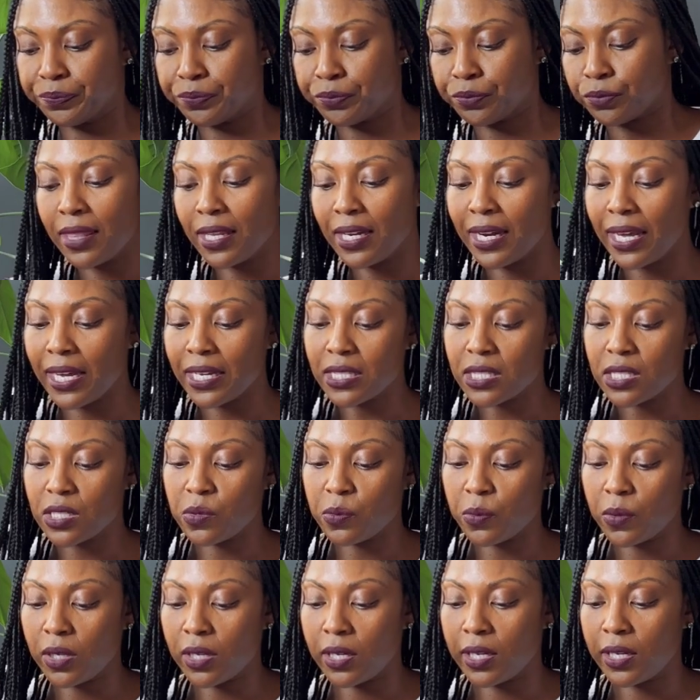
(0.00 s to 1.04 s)
The next
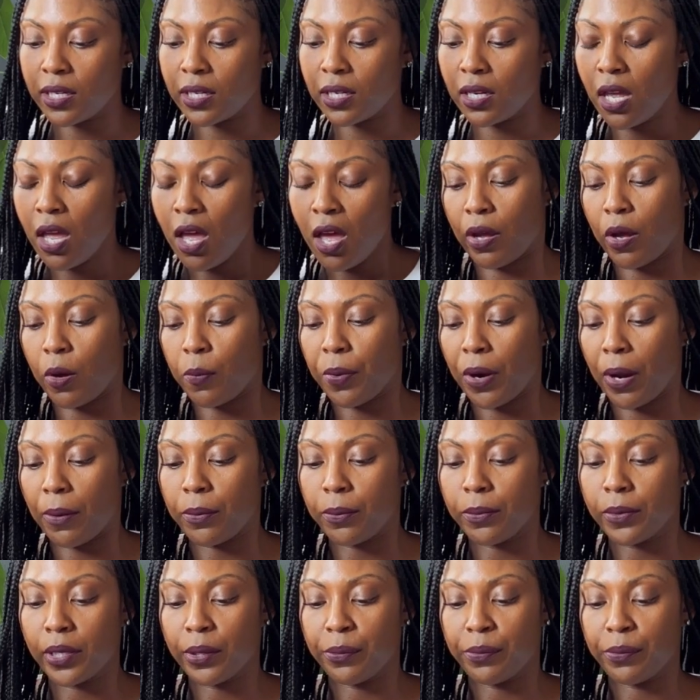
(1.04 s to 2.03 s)
one, I'll probably